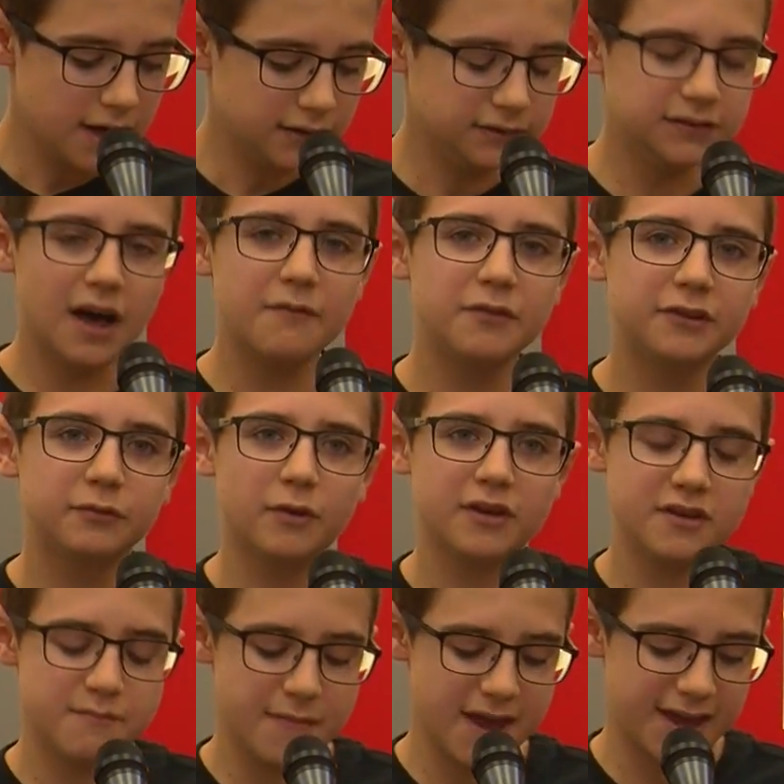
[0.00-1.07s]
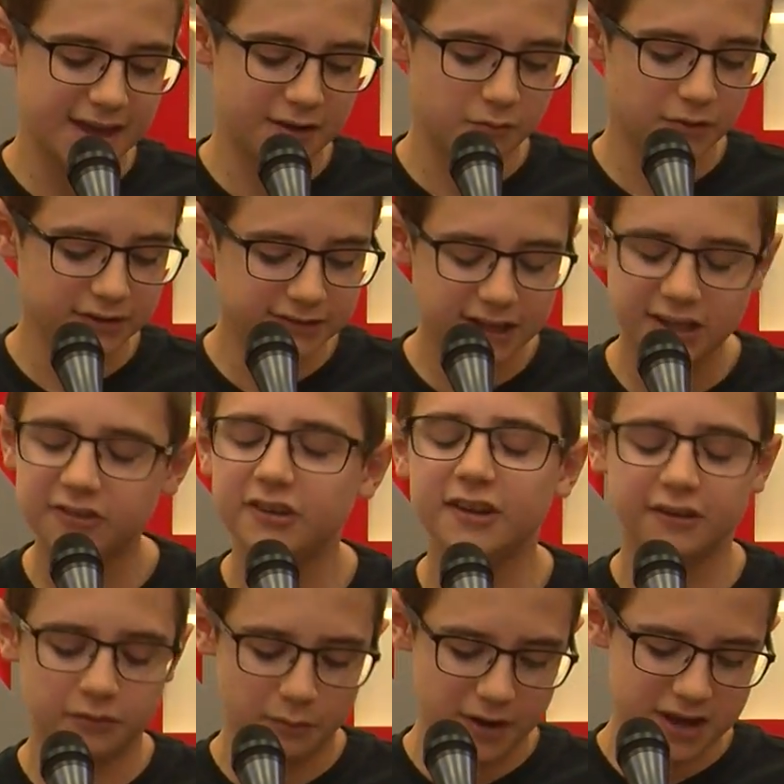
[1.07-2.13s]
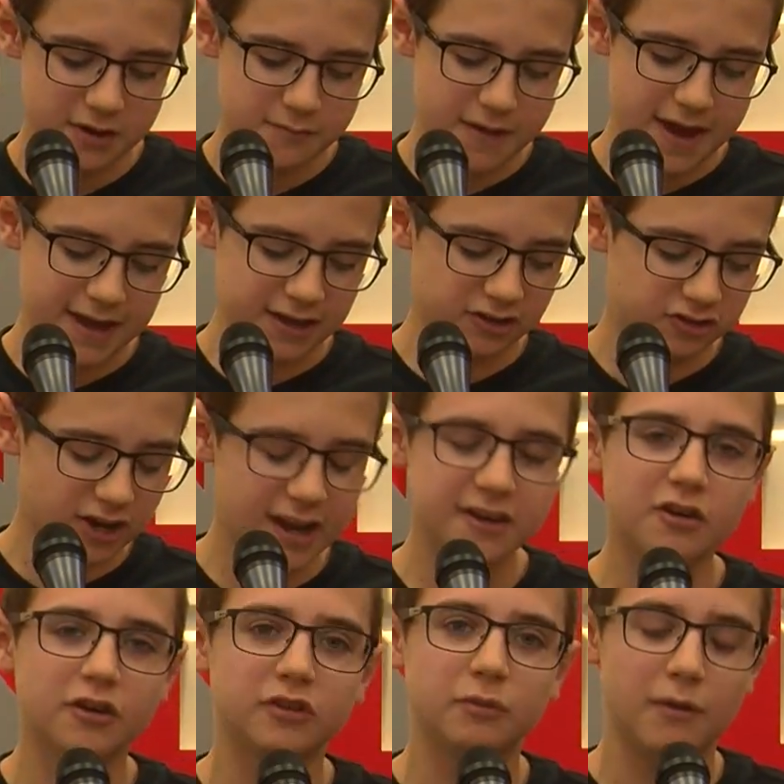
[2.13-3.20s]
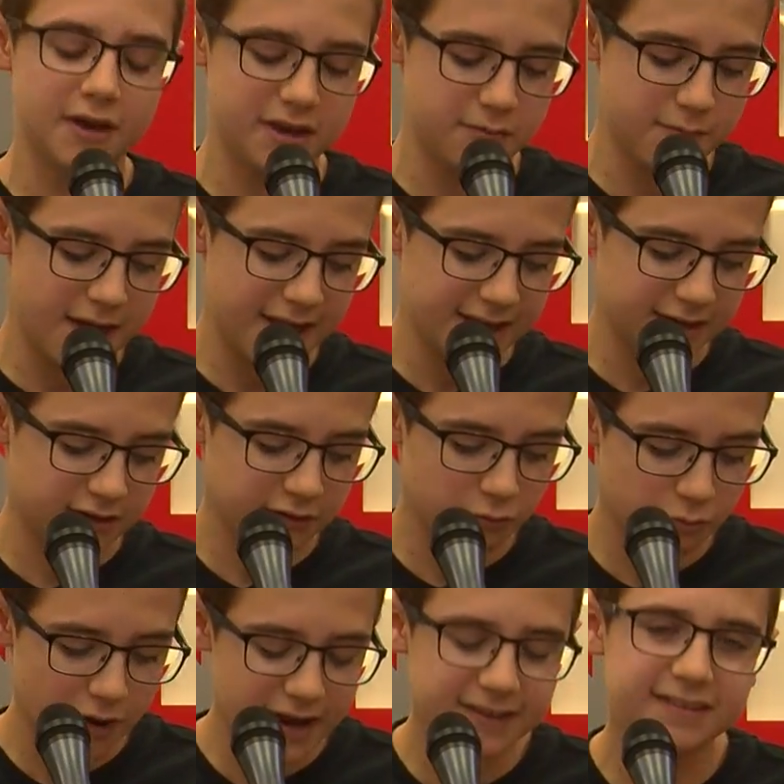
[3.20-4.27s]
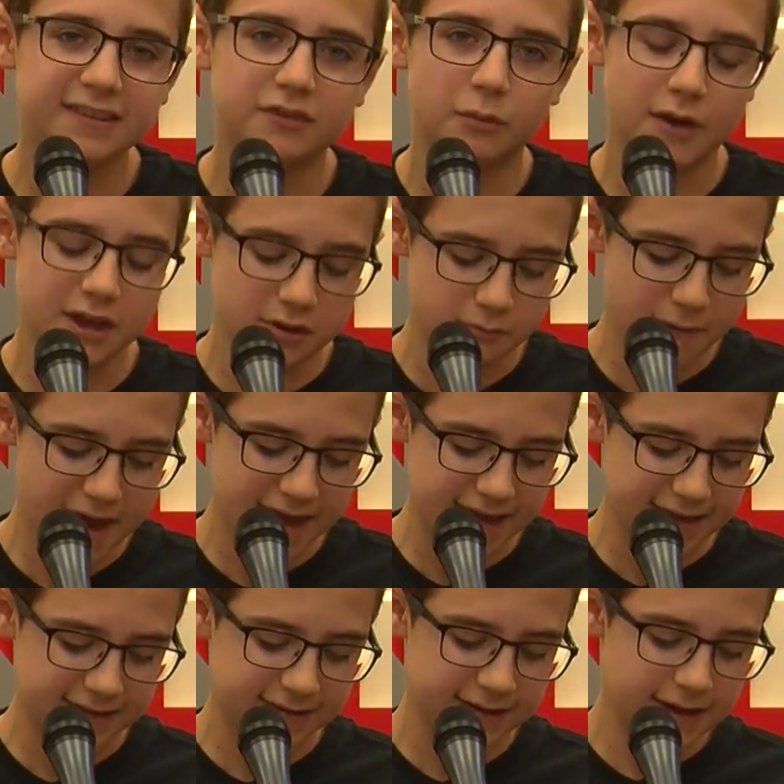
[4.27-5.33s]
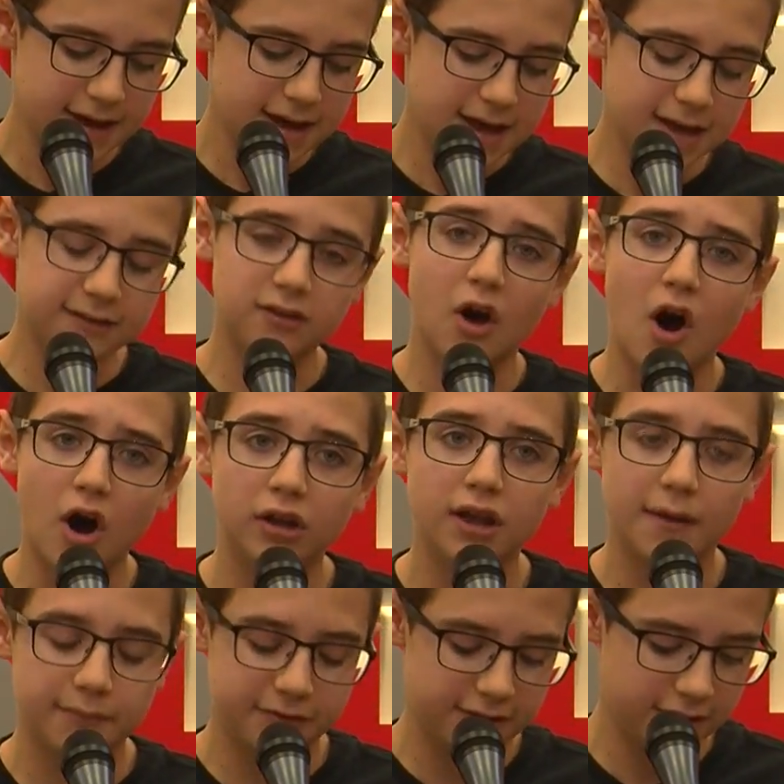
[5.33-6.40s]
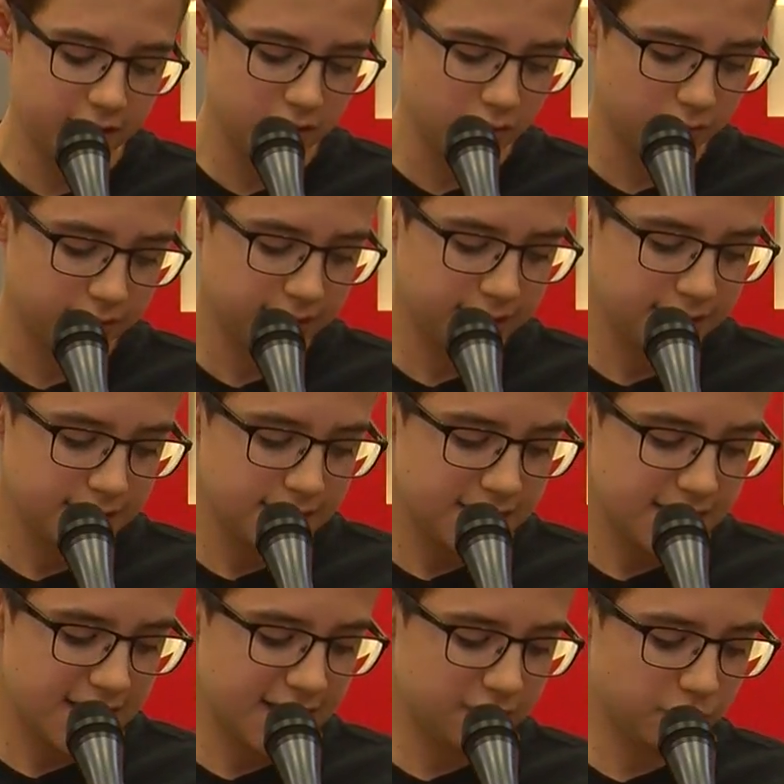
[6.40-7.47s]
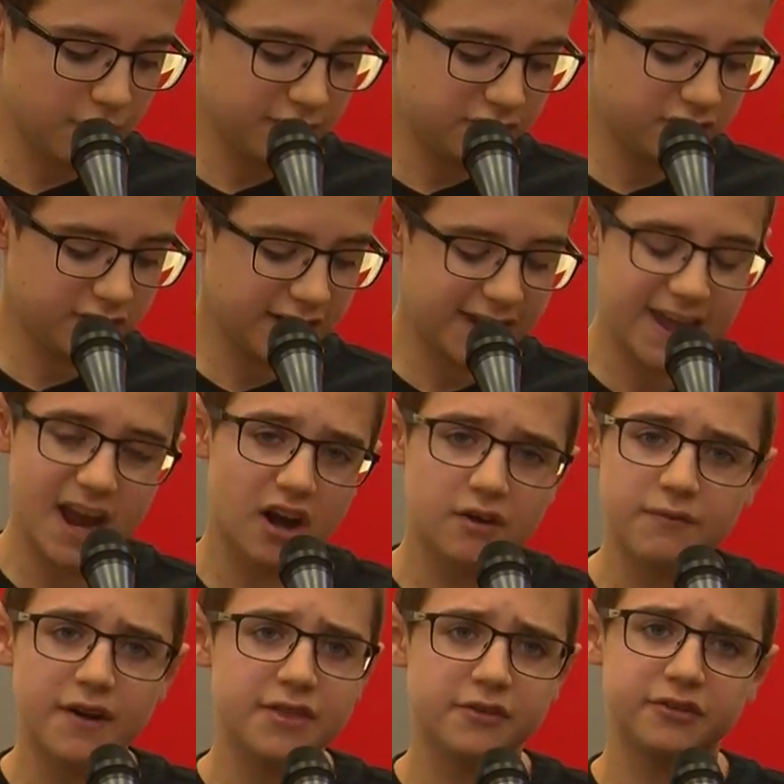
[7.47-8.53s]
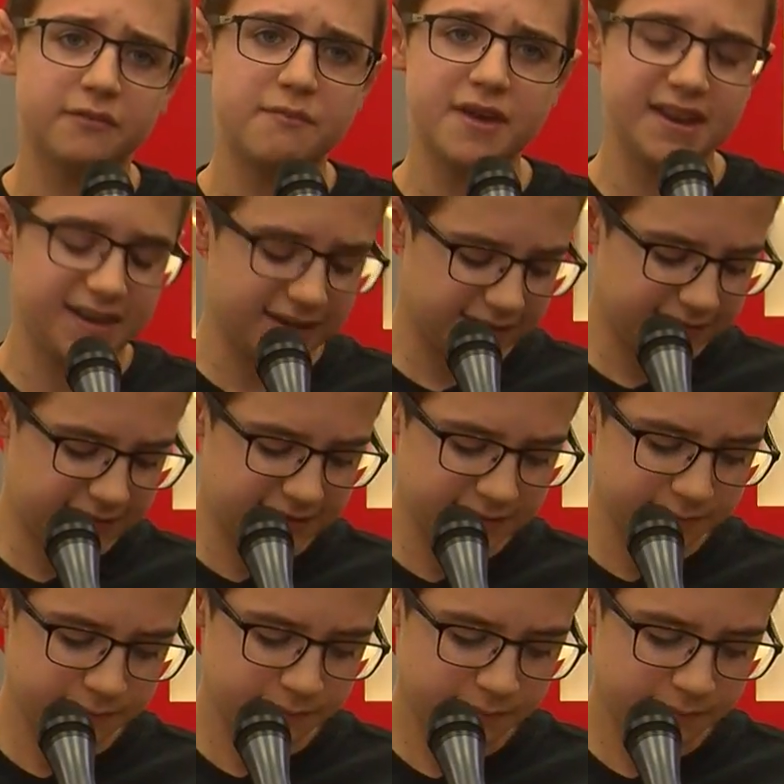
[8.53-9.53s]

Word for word: Love is what you make it. Religion is what you make it. Gender is what you make it. Race is what you make it. It's all up to you. And one shouldn't care of others' opinions.